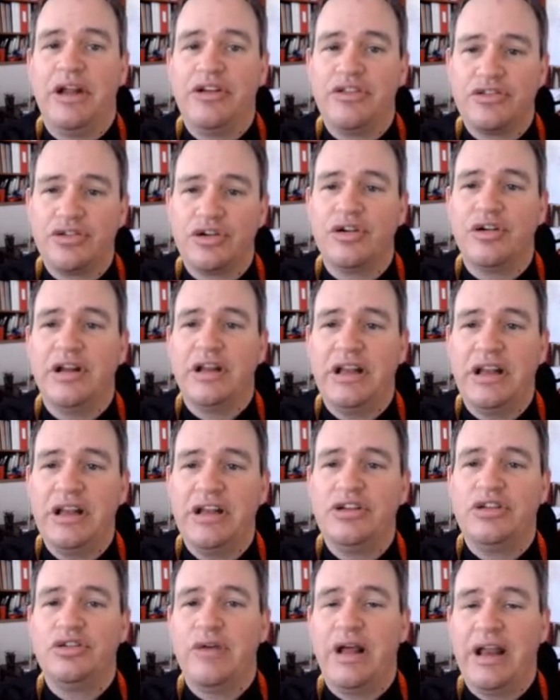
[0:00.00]
and turn it
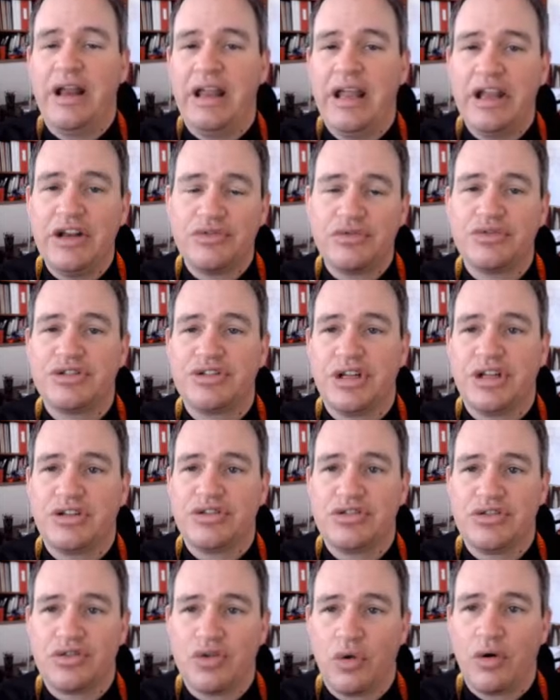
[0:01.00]
into an interesting
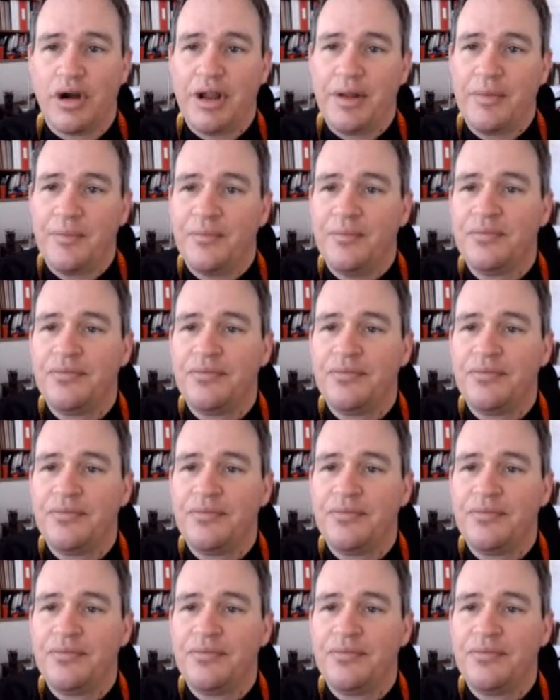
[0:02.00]
story.